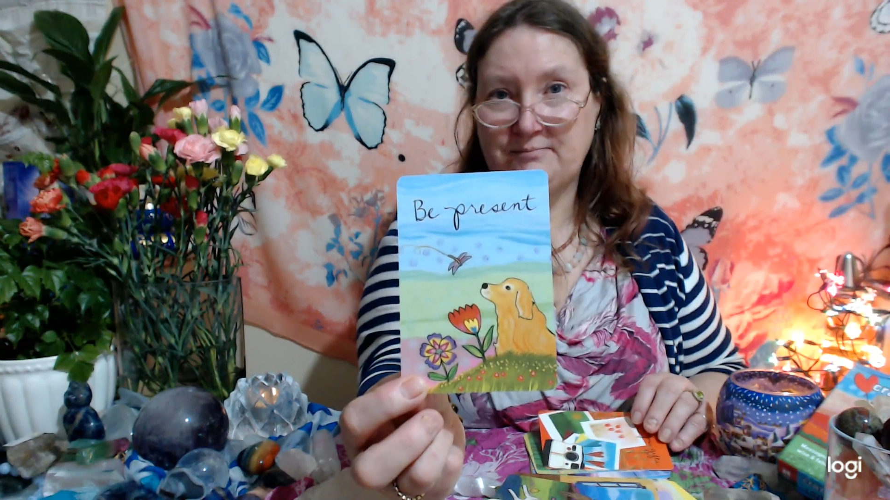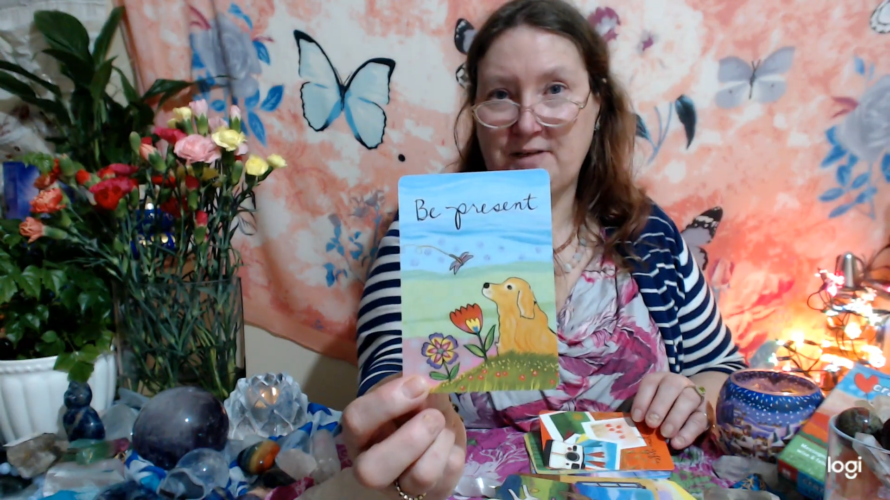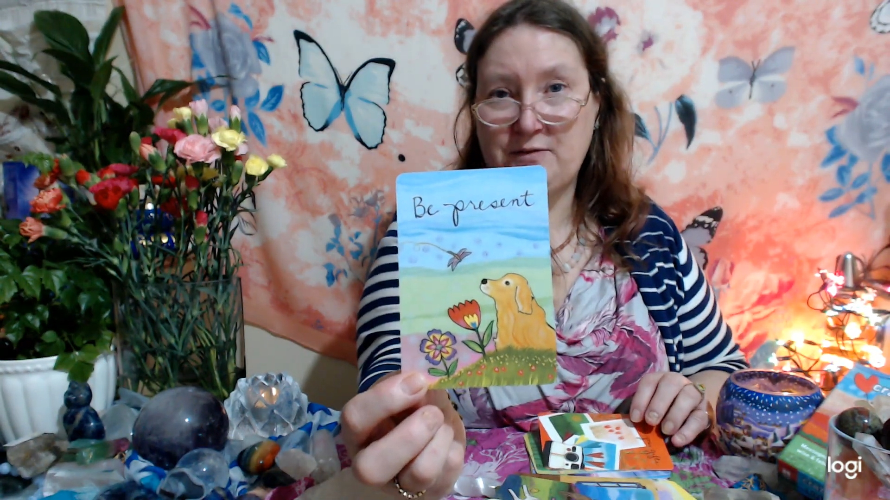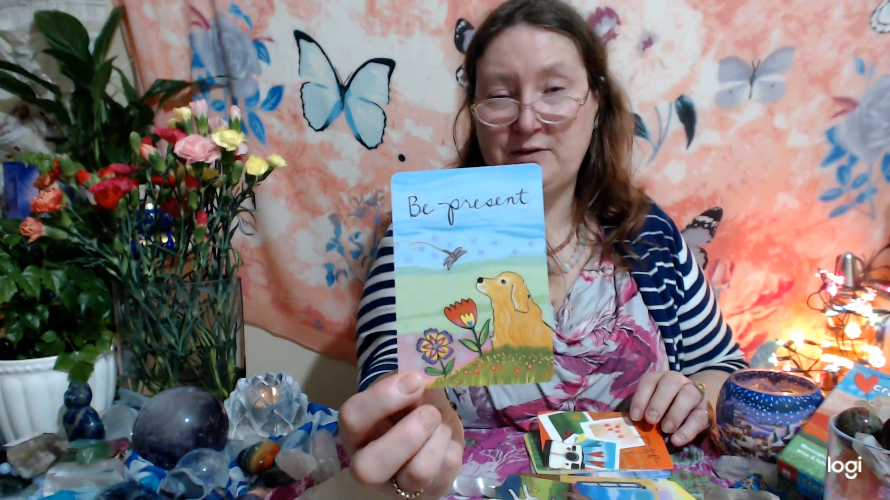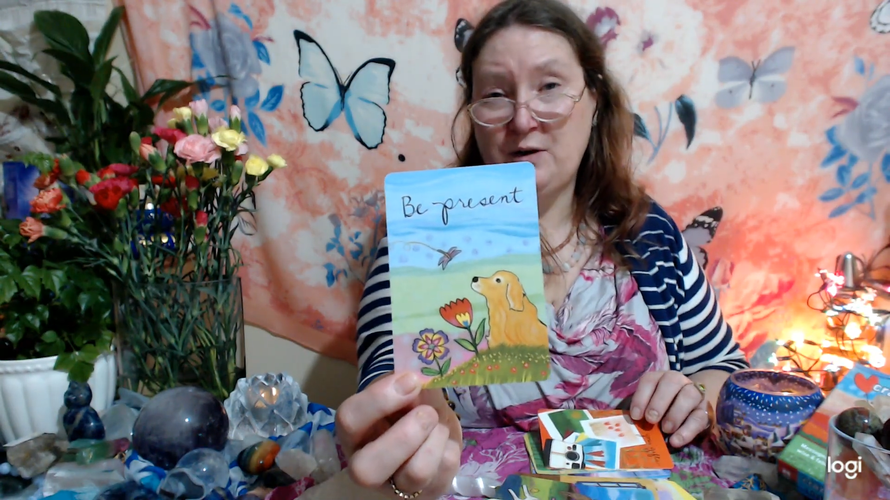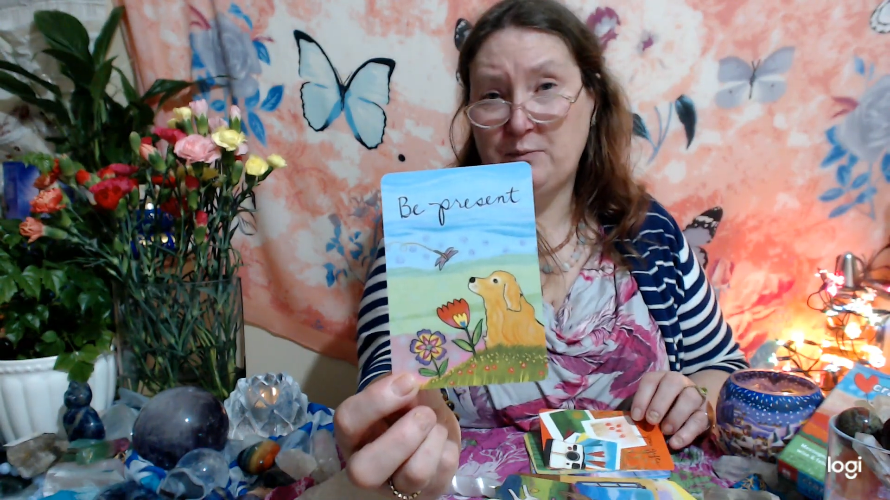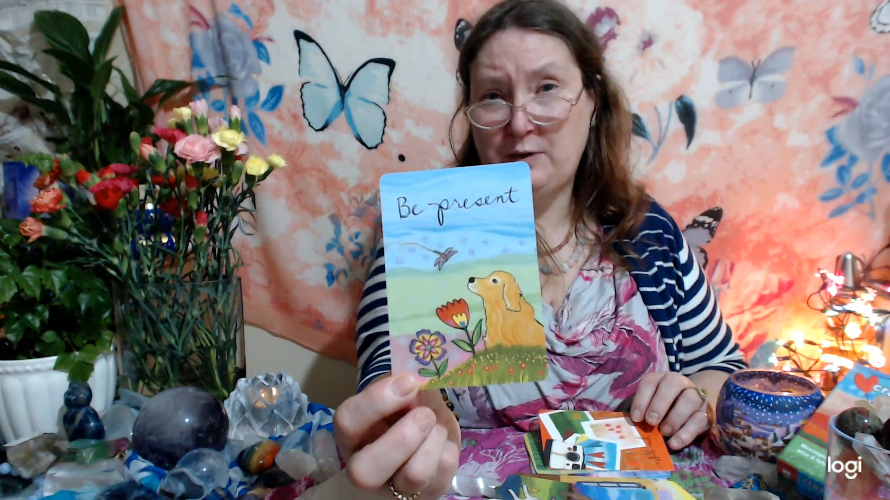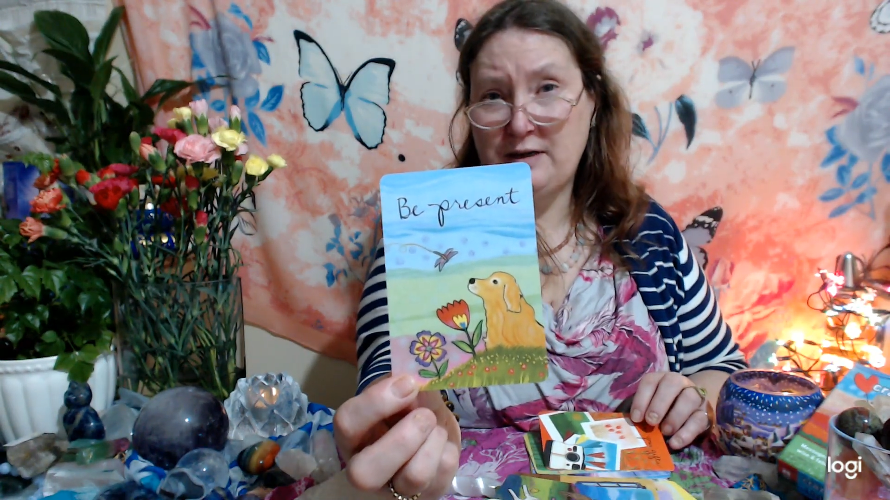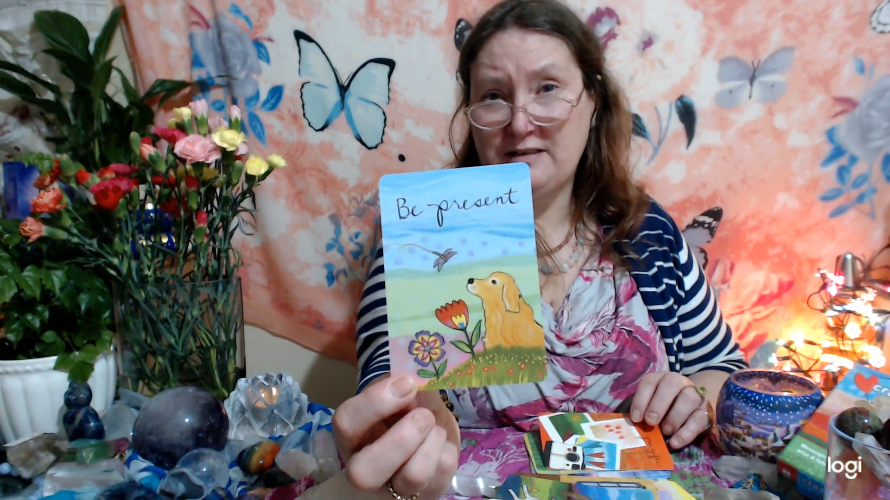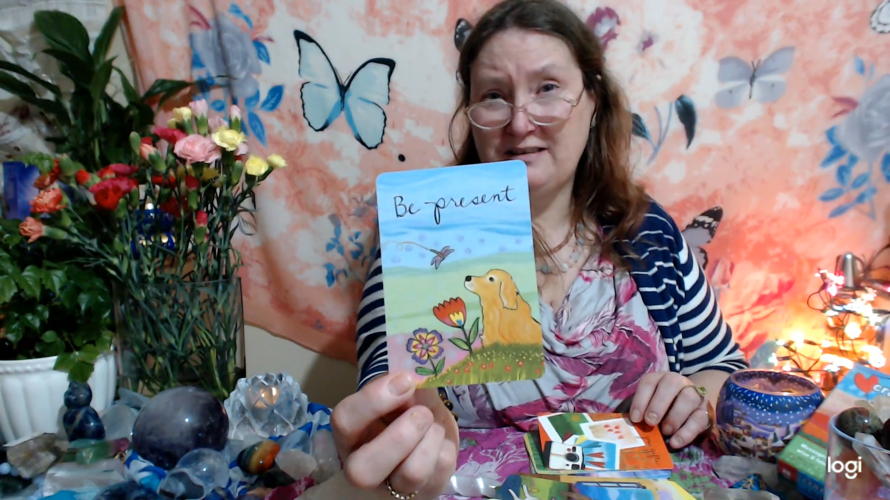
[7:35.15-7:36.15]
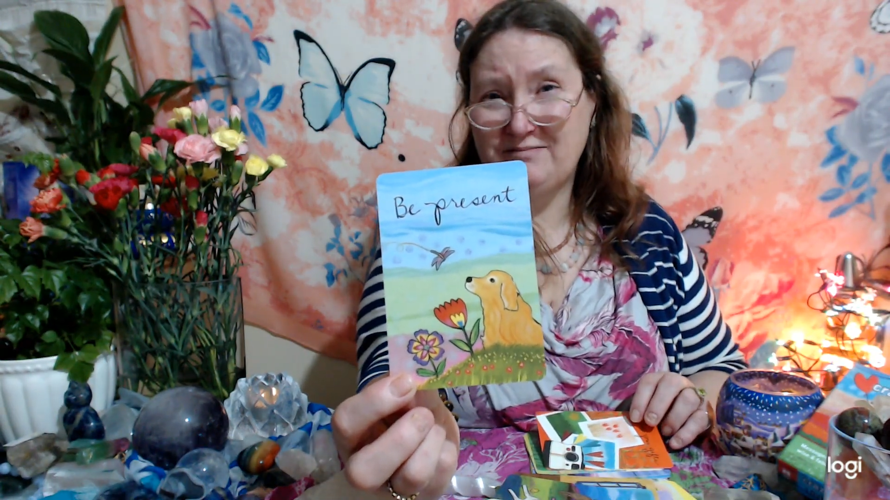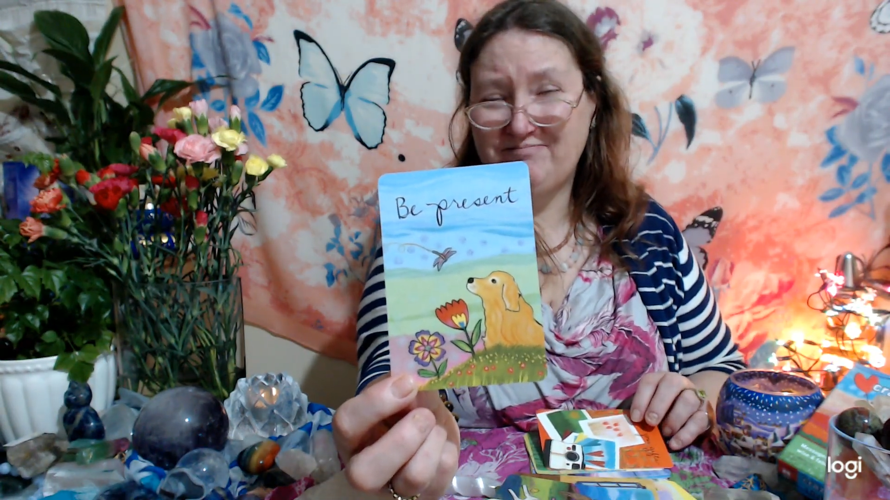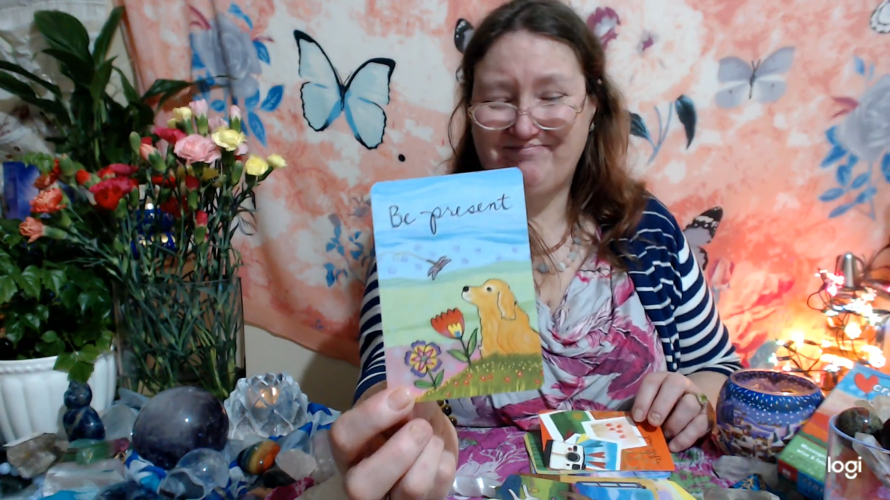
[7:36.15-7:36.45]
If you're not present,